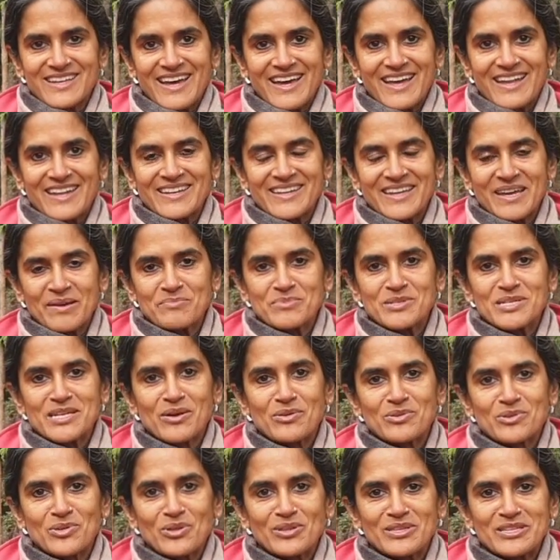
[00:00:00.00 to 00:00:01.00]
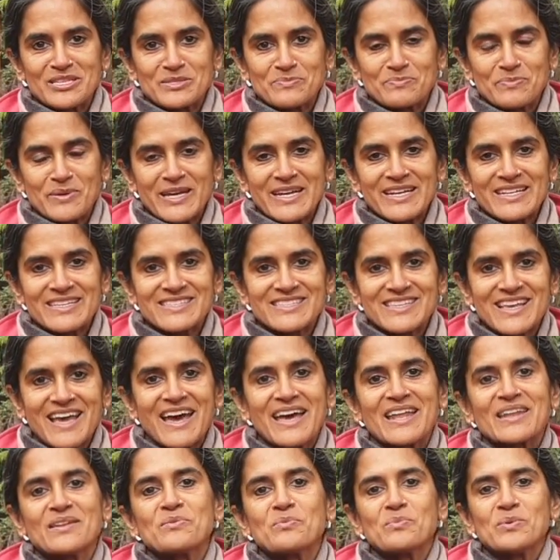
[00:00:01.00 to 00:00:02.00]
and empty out all these beds,
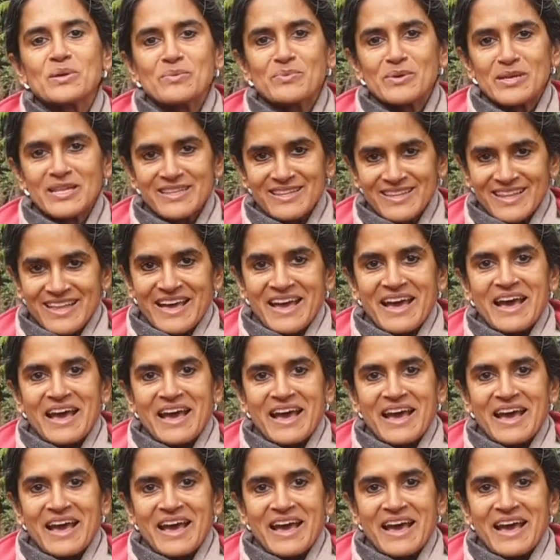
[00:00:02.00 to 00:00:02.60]
and we will